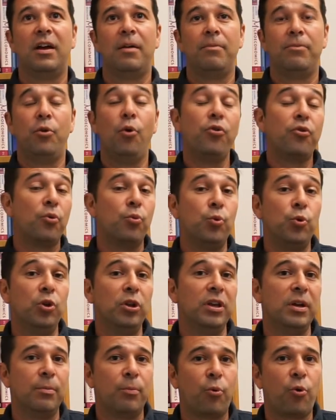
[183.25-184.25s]
Those are
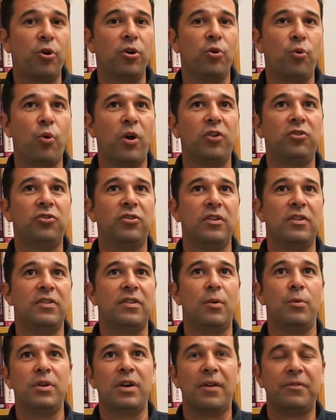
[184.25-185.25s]
really important questions
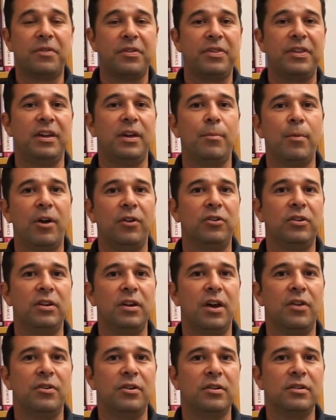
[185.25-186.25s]
that we have to think about
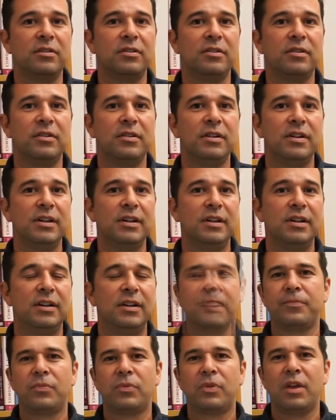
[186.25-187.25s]
together.
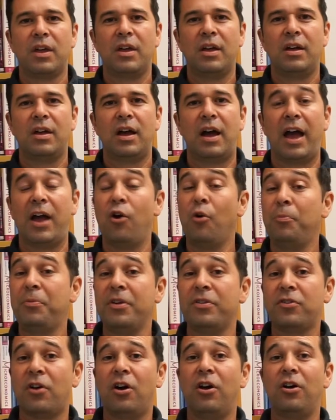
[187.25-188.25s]
I hope
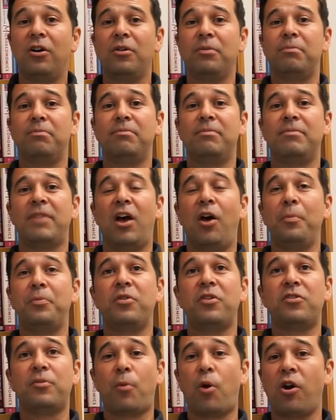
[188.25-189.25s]
this all helps
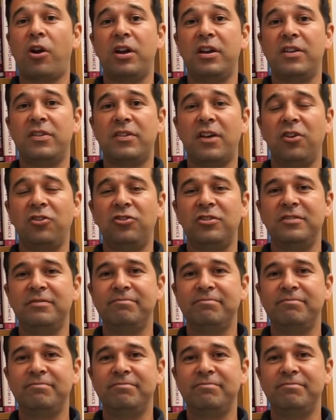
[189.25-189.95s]
us spark a discussion.